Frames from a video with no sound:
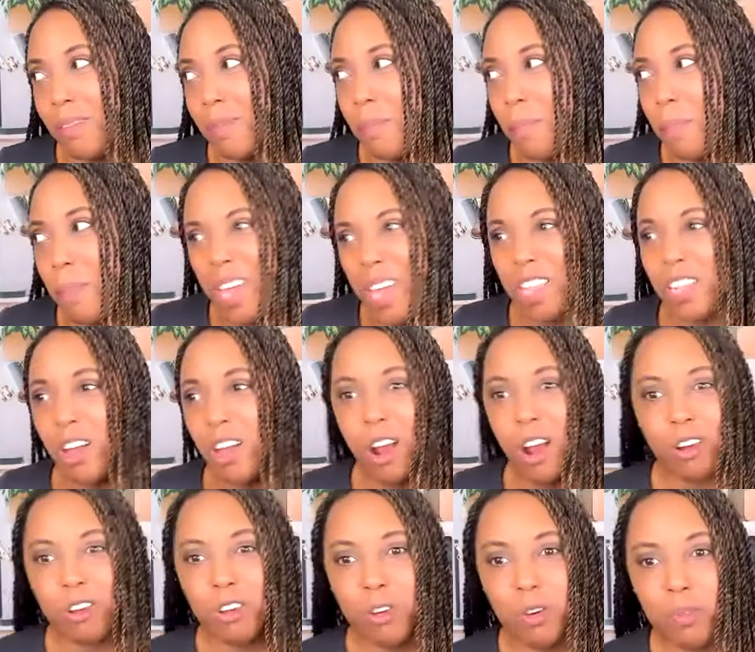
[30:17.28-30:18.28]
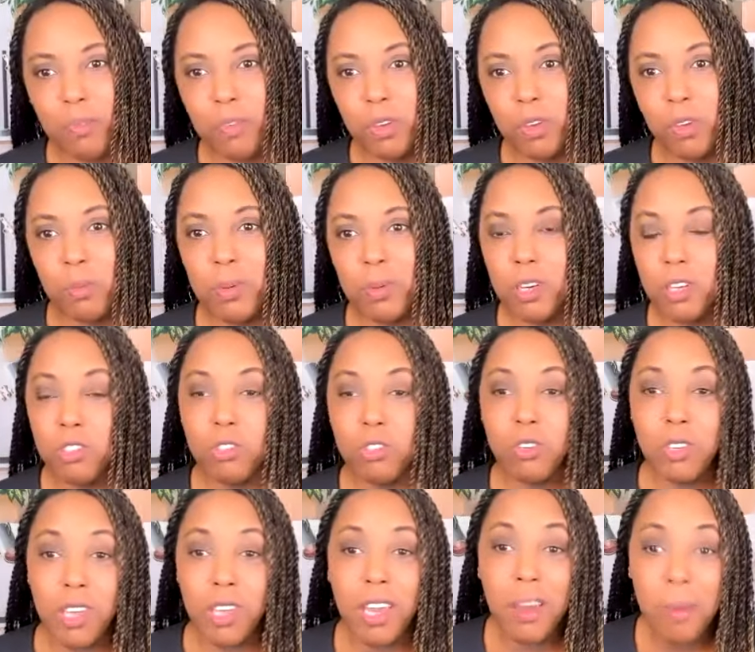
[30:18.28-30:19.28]
men that aren't good for you because
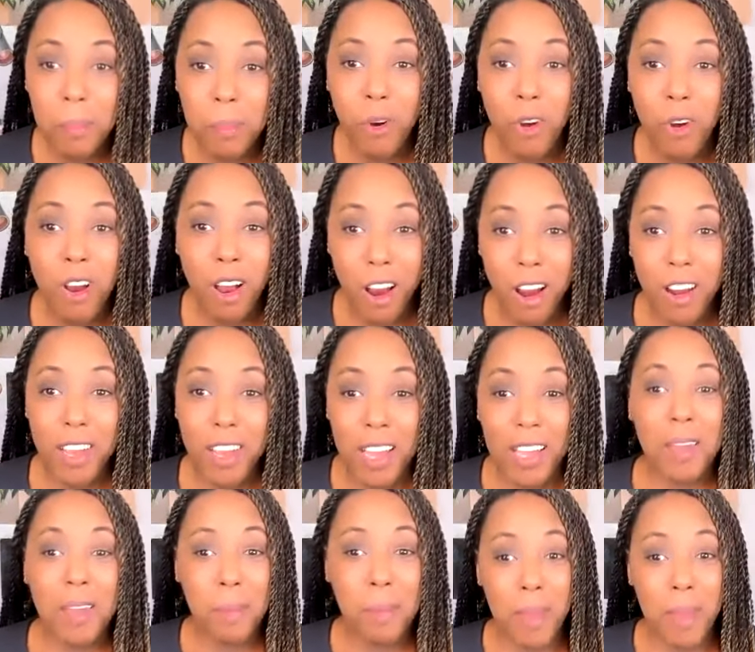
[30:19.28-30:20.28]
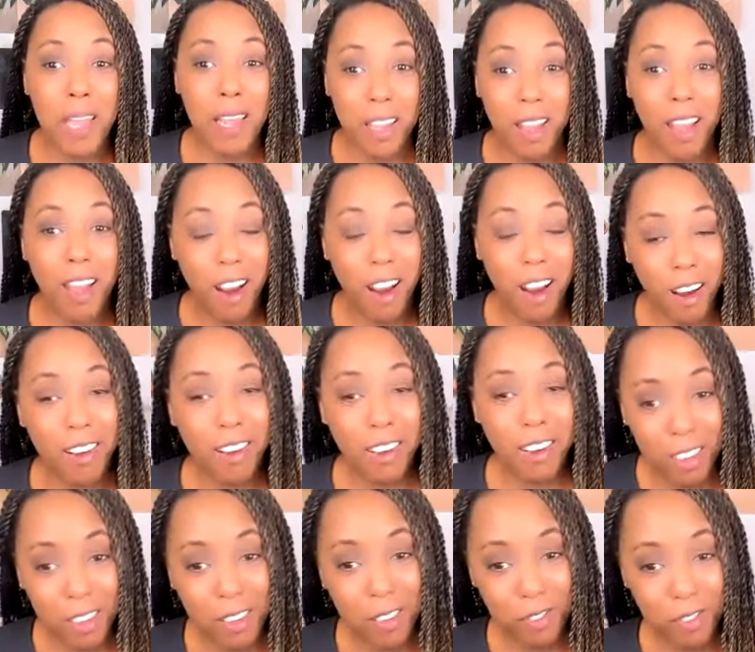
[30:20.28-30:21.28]
you'll get more heartache and men that aren't
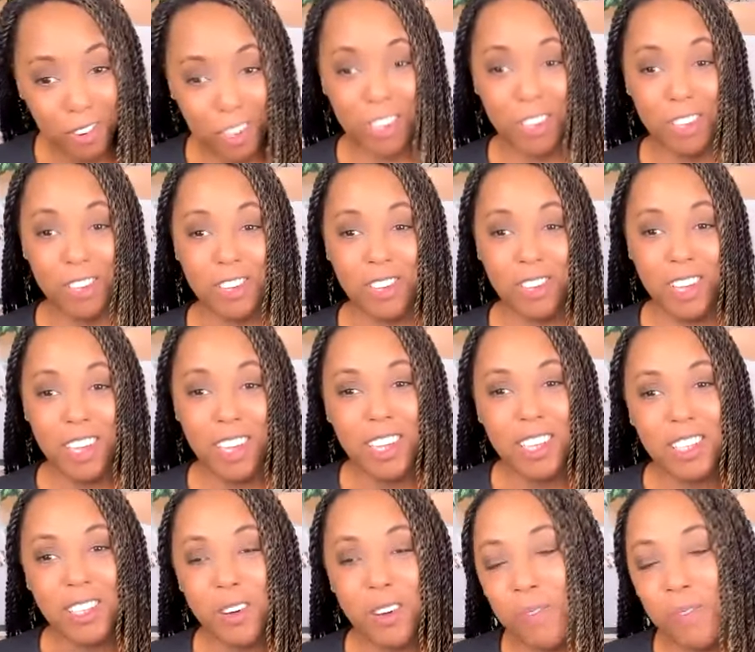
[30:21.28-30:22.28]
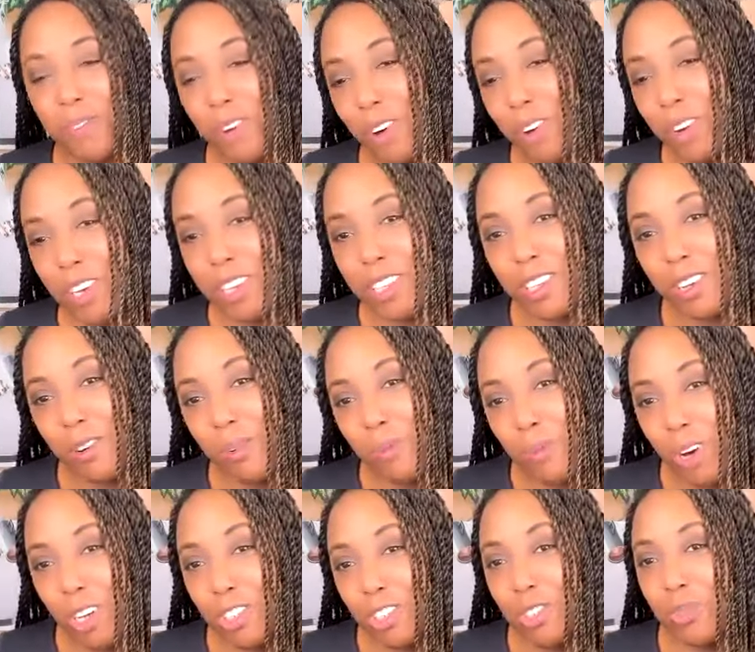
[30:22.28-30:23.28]
good for you. So focus on
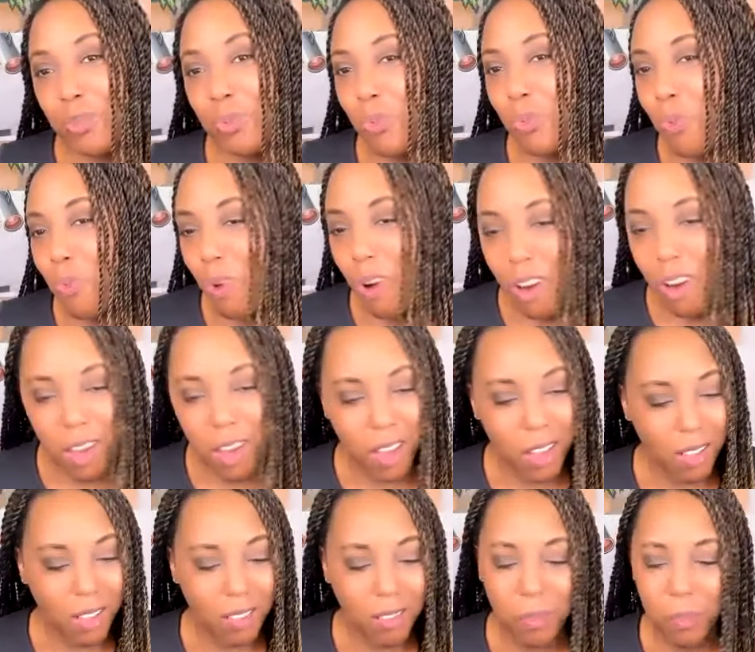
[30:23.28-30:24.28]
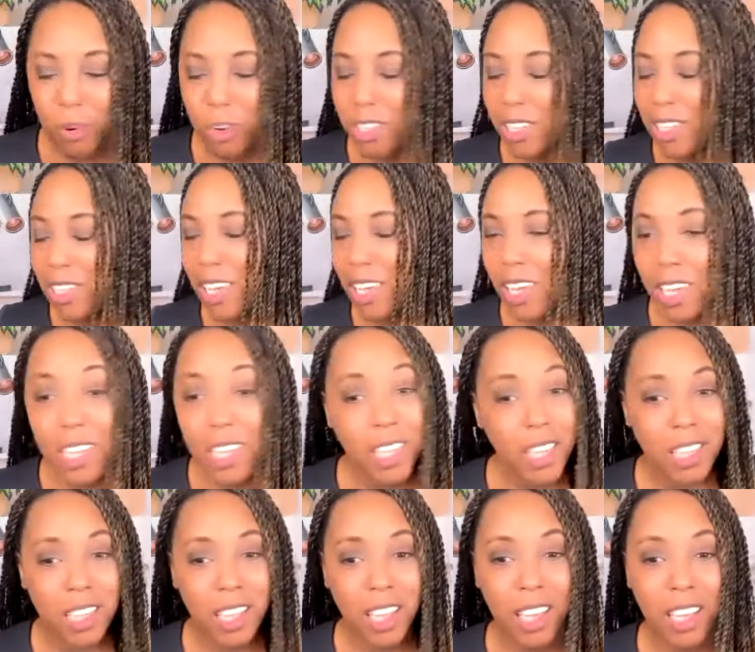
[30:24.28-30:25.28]
what you want more than
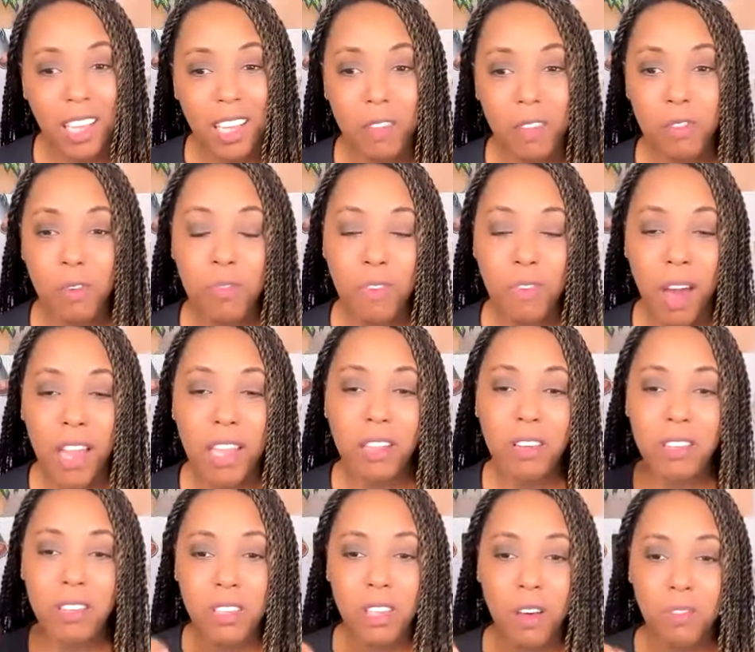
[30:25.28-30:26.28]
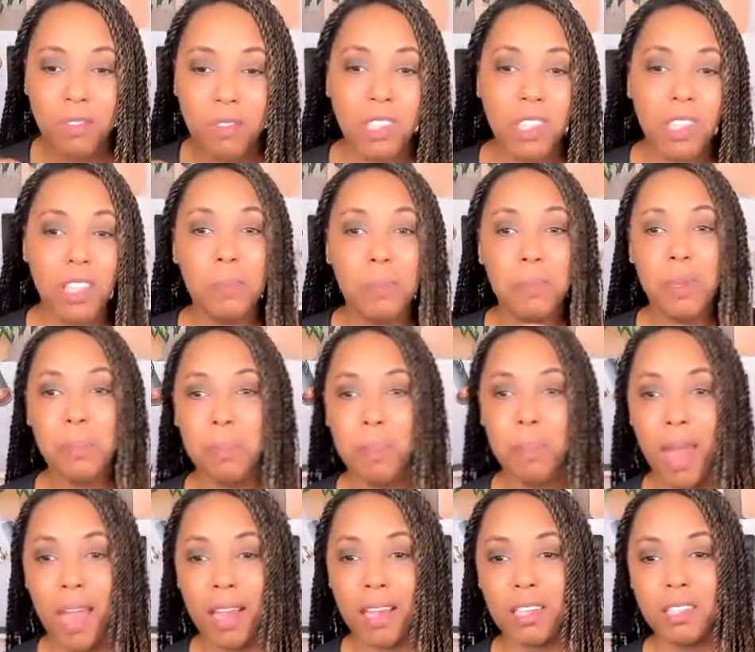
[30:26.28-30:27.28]
anything. And if you find yourself slipping
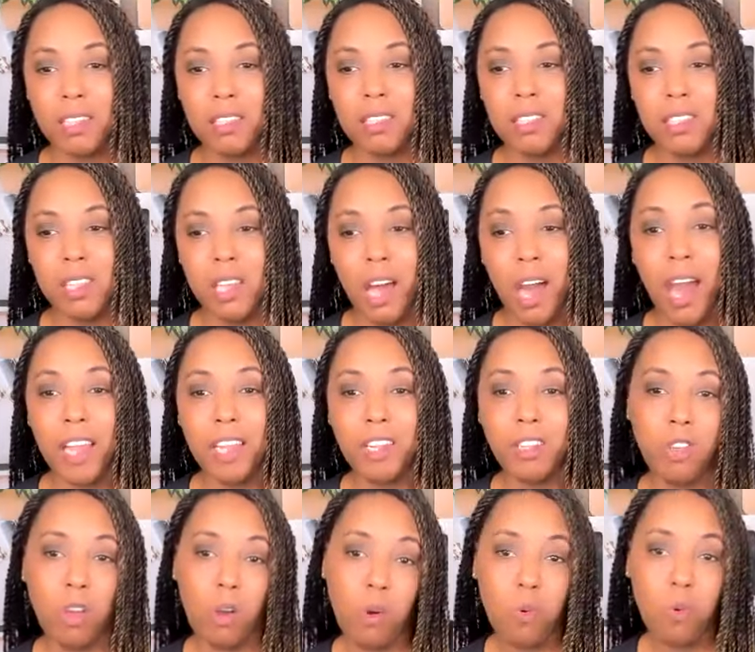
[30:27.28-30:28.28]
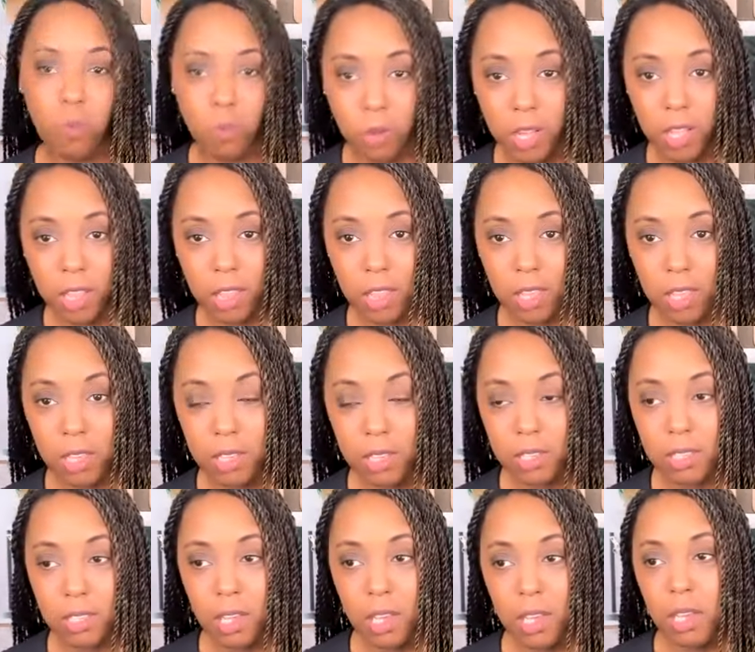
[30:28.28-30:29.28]
back into the I don't want
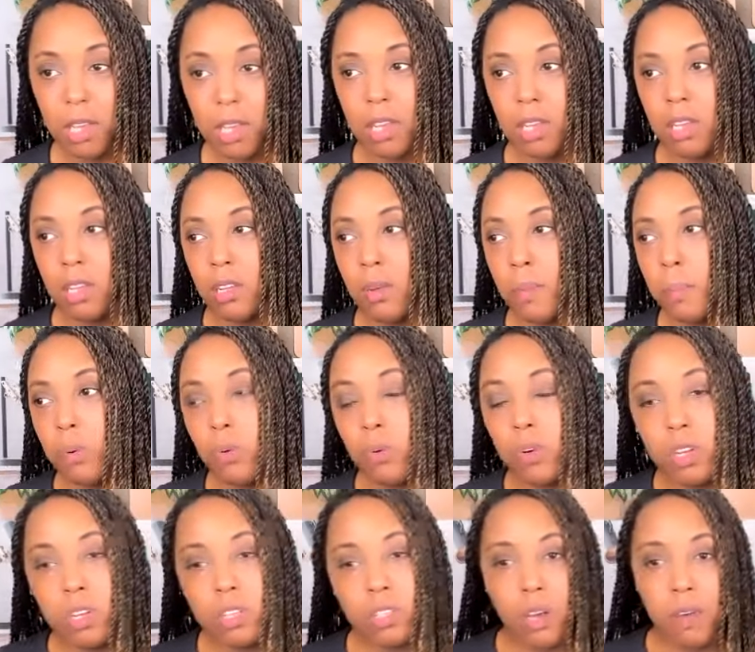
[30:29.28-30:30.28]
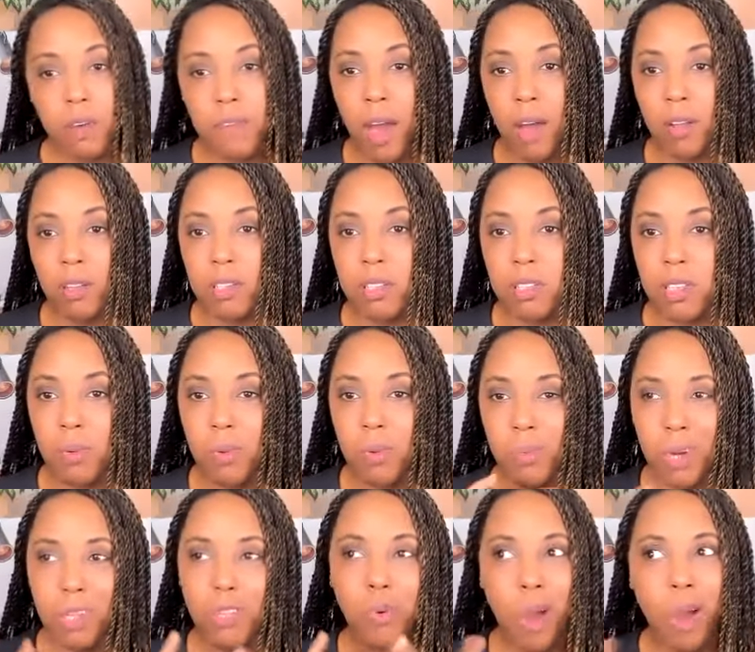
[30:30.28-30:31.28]
this, pull yourself out and say, well,
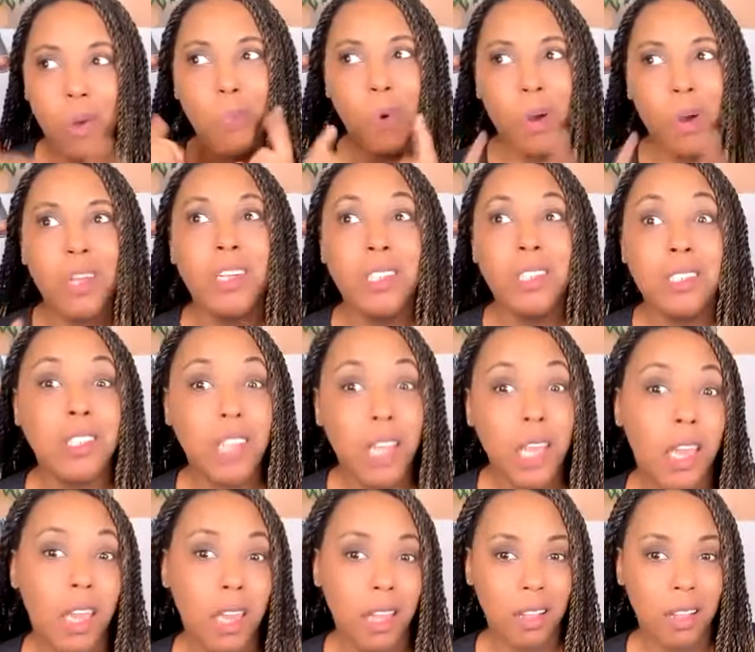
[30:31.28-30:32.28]
what do I want instead?